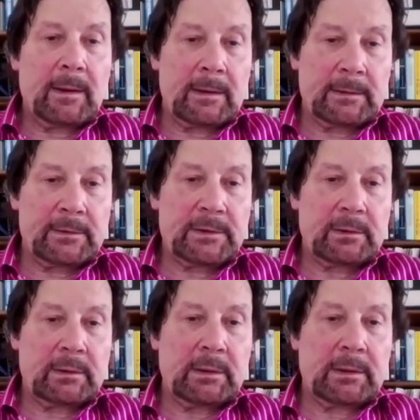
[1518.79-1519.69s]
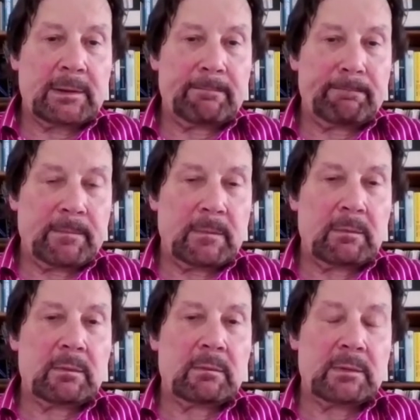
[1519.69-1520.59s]
And um,
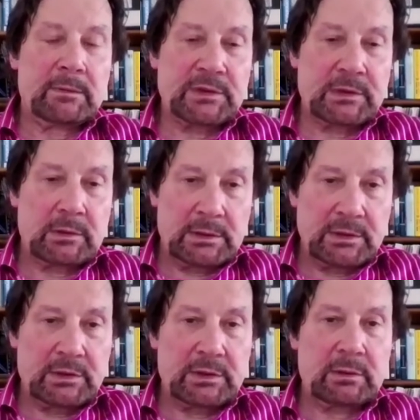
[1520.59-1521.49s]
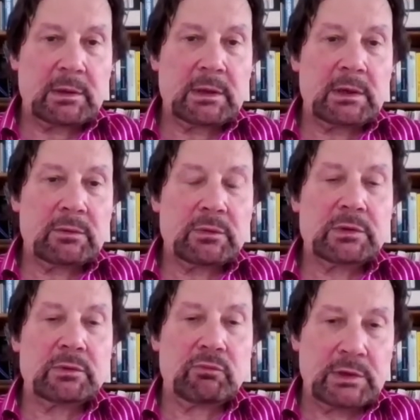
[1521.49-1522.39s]
they've started now
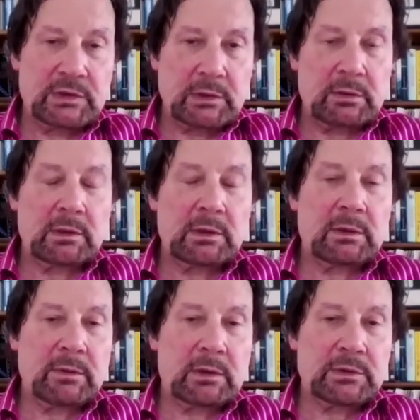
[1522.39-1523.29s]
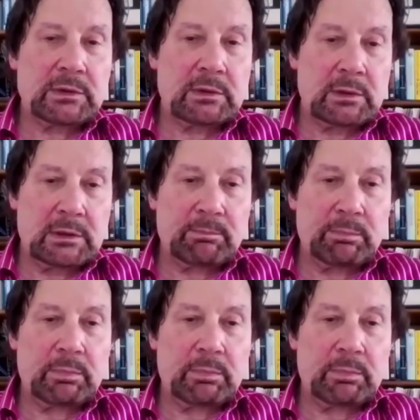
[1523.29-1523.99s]
to restart, they have now start